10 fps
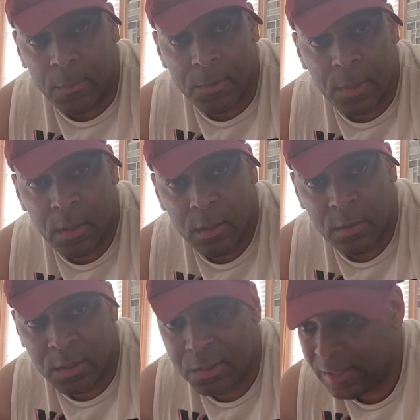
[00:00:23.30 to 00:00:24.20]
clips,
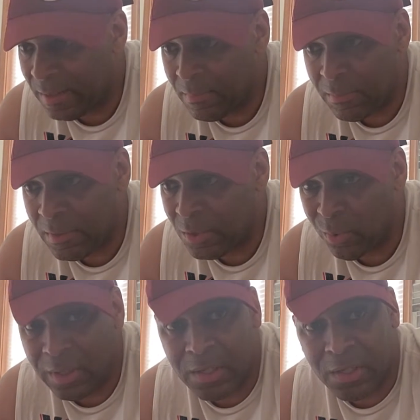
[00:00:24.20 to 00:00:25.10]
just like maybe
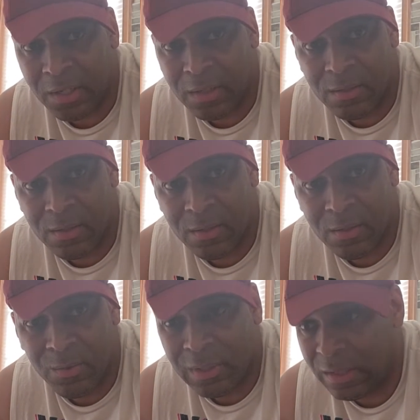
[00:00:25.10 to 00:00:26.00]
20 seconds,
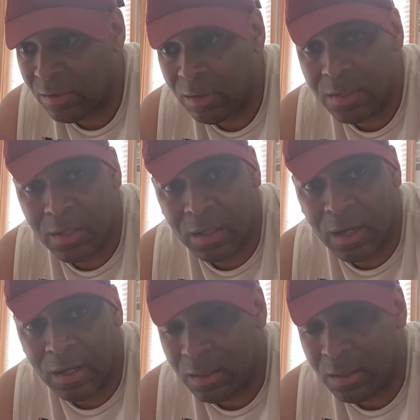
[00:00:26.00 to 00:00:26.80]
20, 30 second